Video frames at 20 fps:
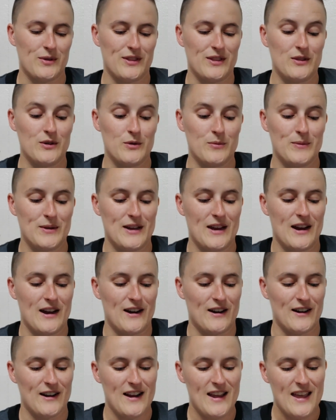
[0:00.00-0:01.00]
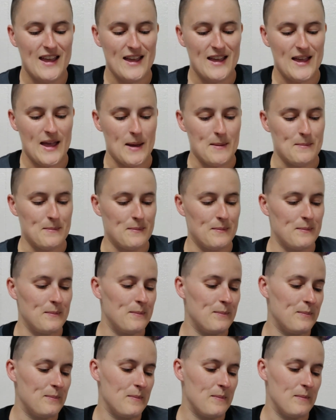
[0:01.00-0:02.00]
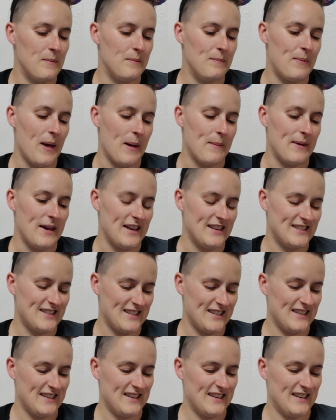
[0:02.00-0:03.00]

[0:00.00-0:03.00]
with Lumiere and Babette.